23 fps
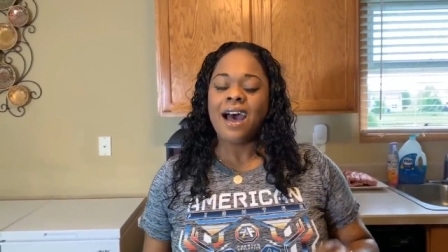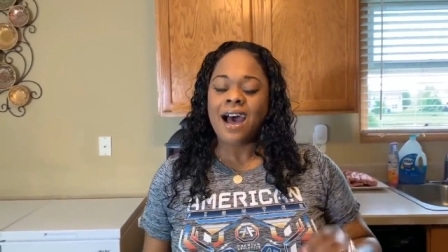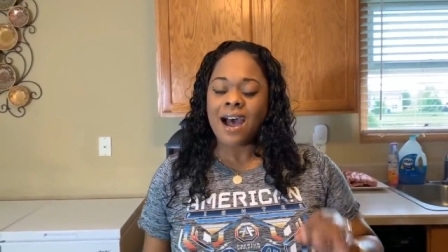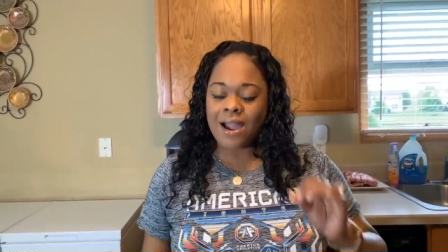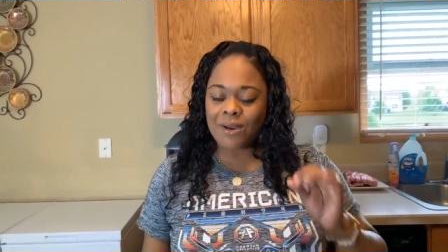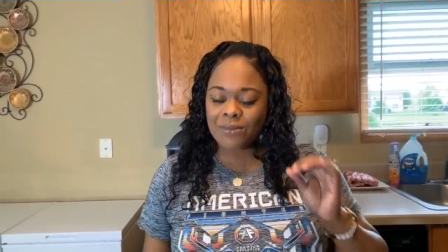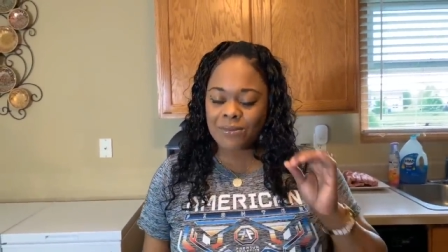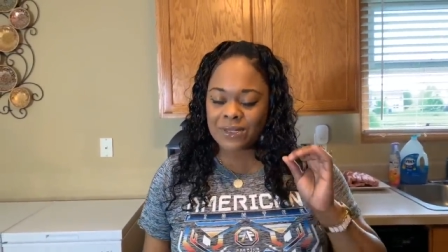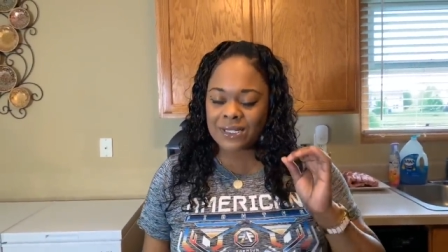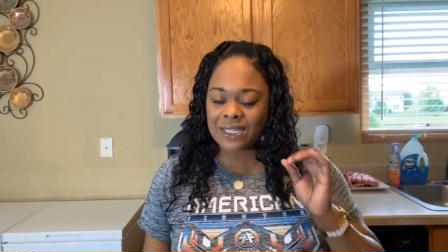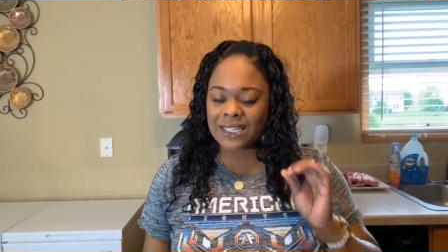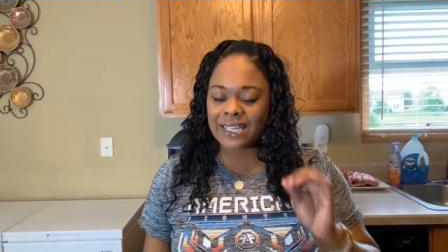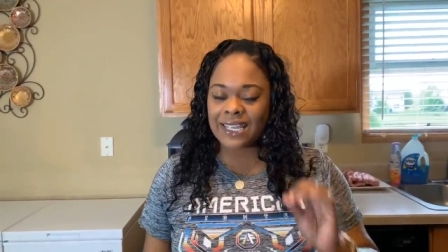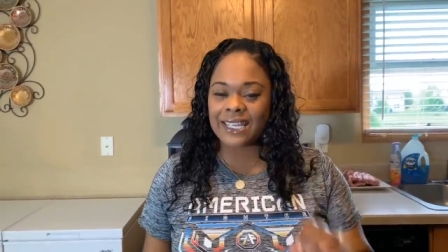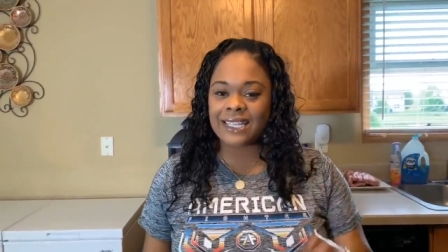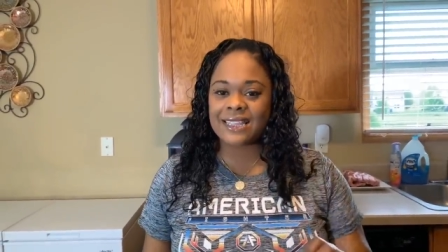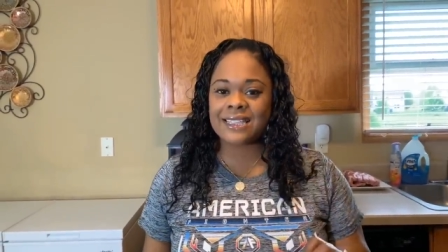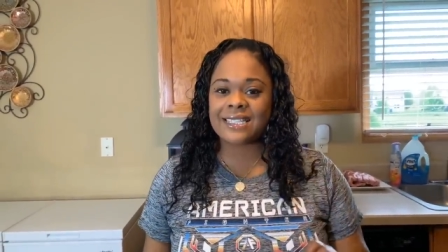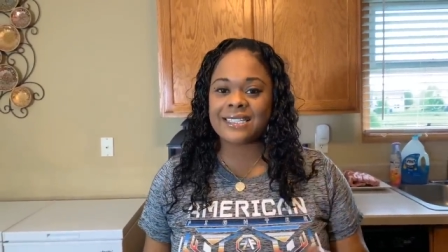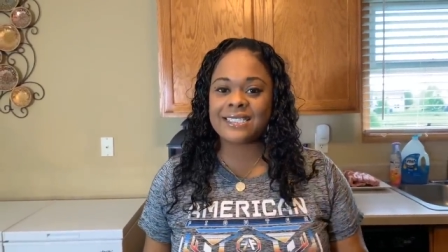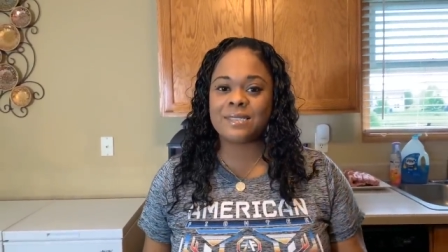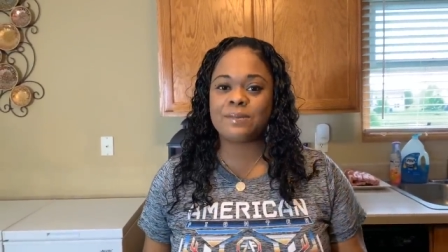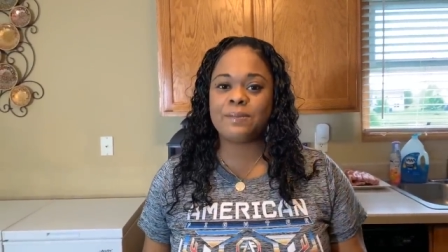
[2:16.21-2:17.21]
I wanna
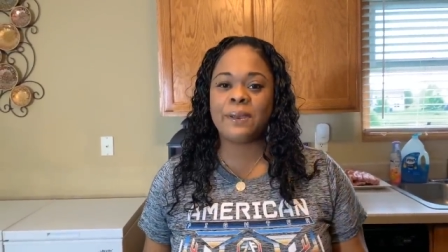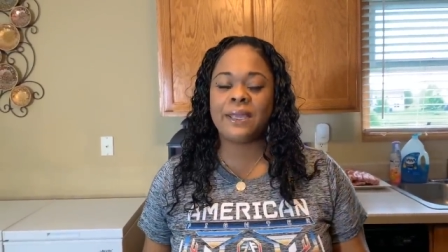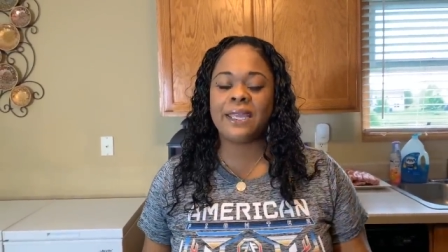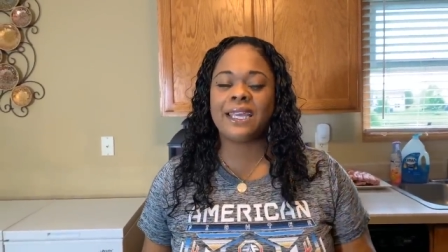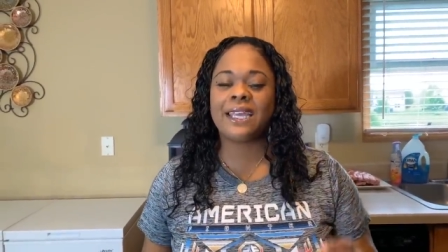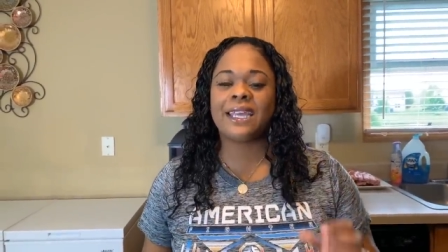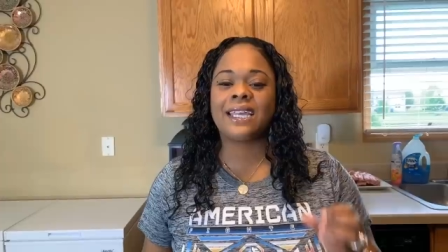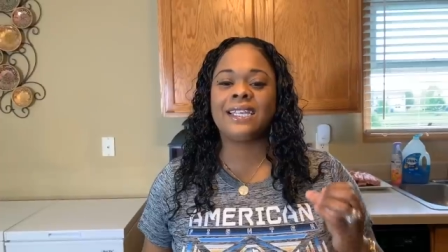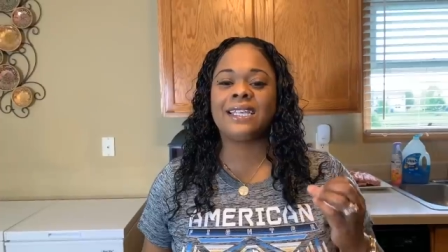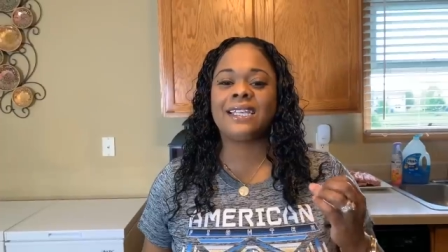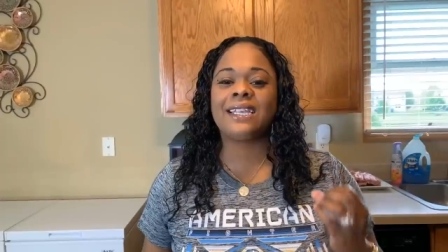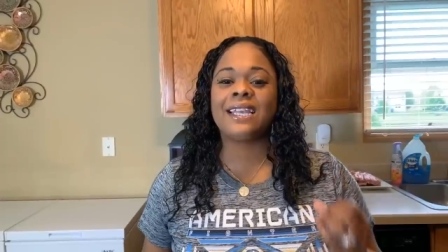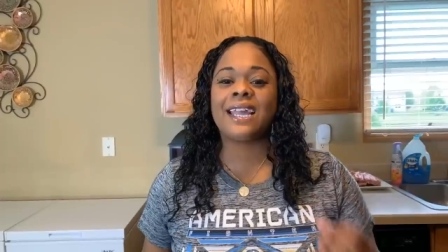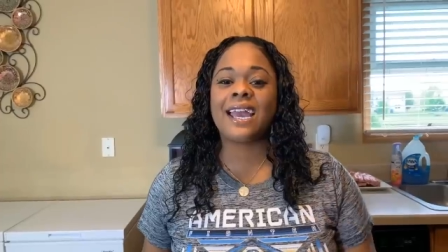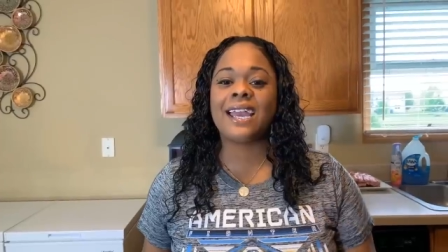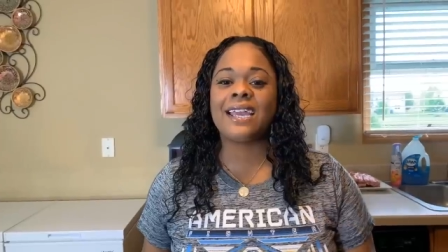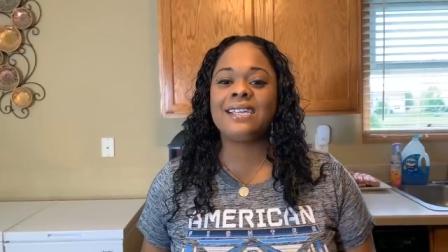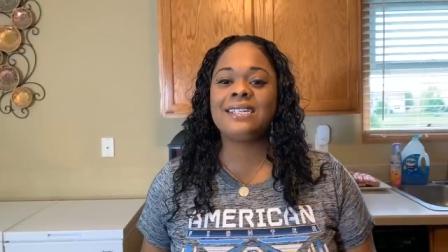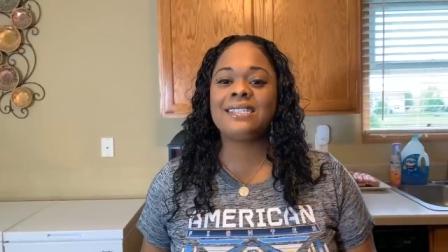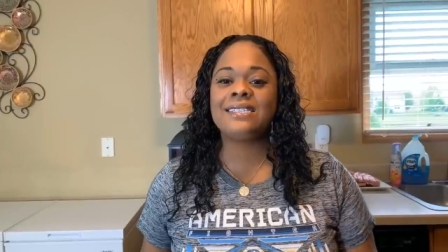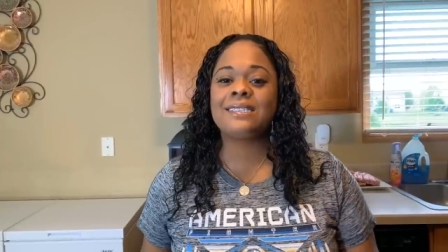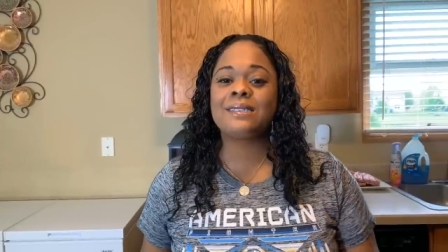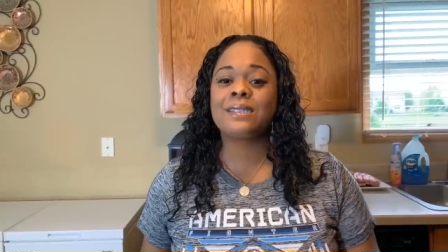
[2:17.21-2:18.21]
get this bacon
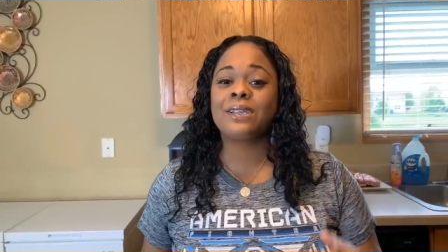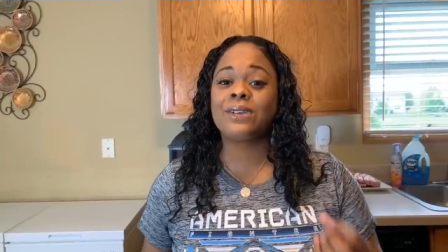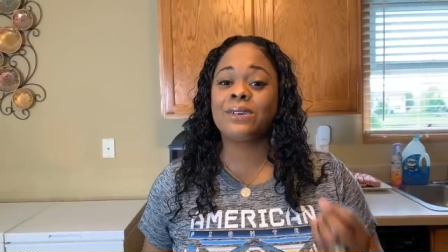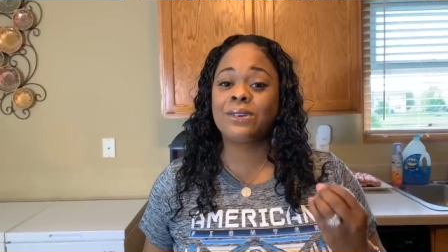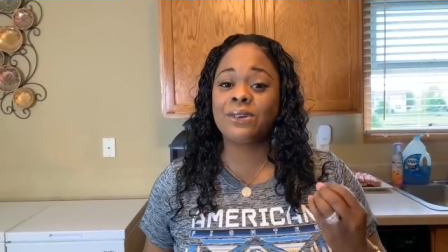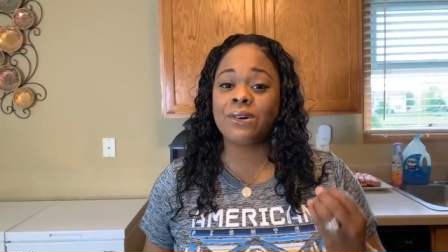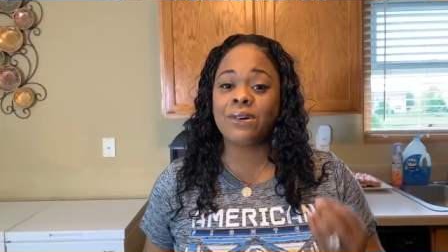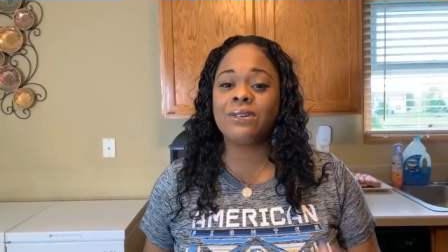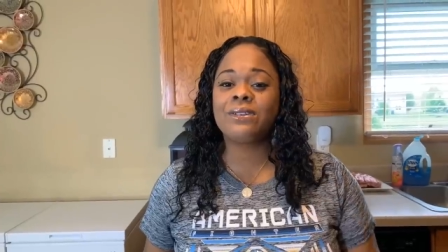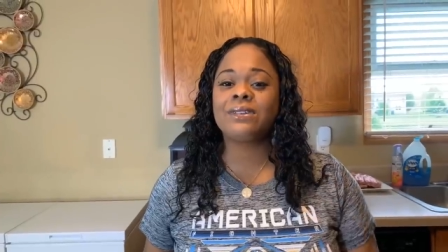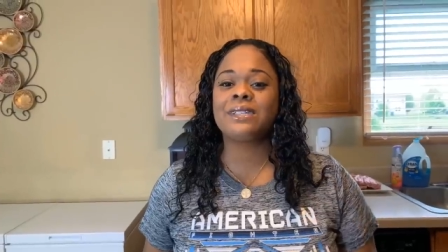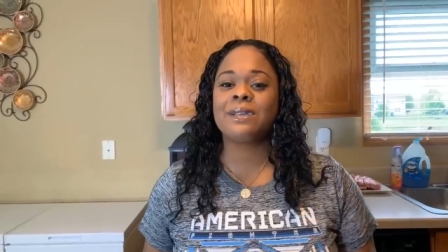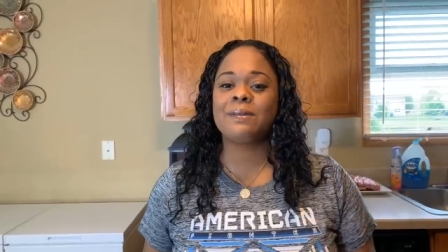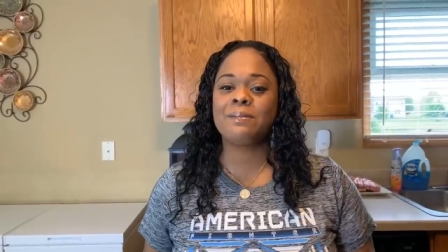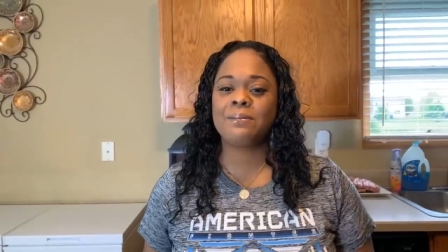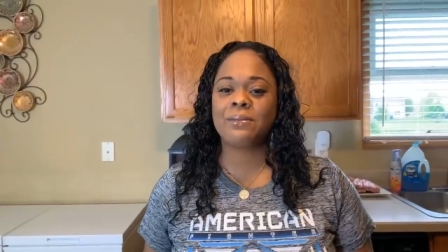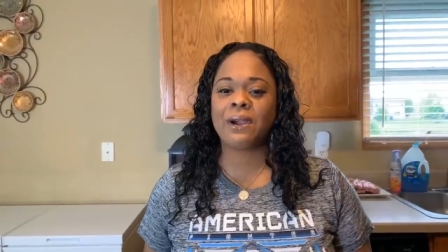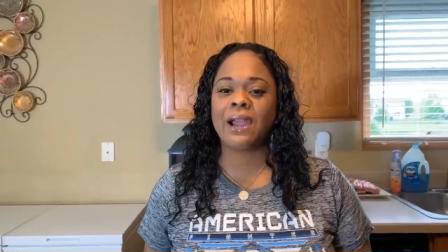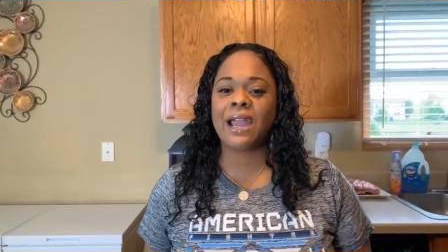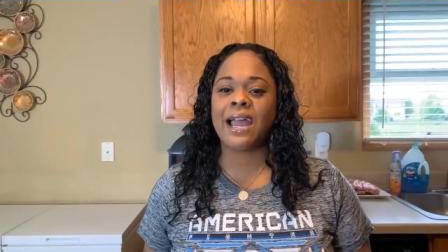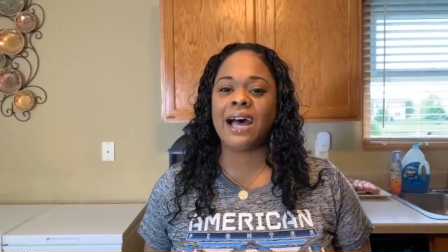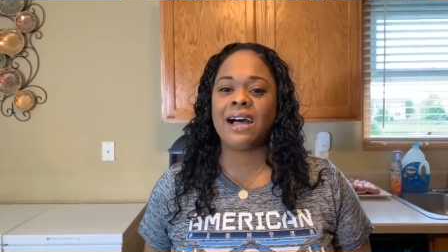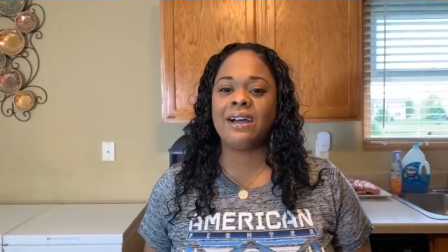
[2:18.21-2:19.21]
nice, golden
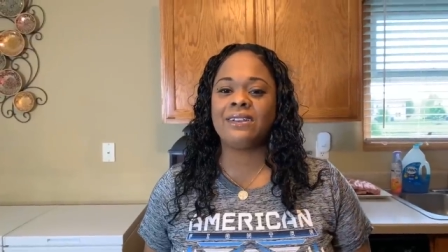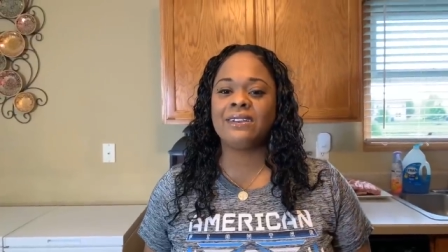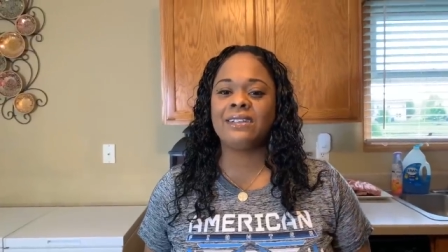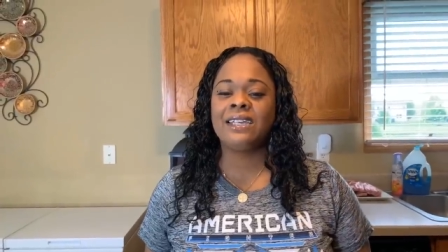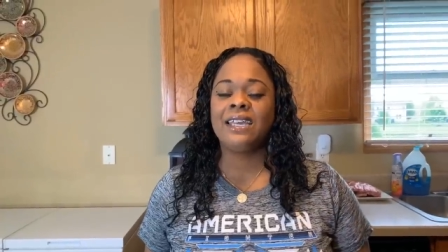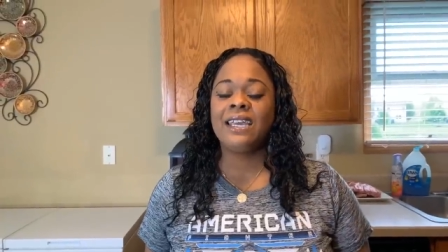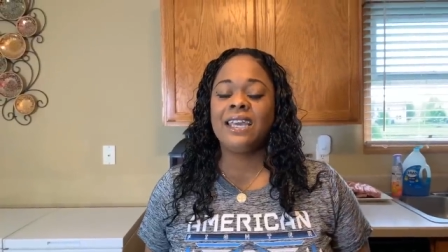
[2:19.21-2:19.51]
brown,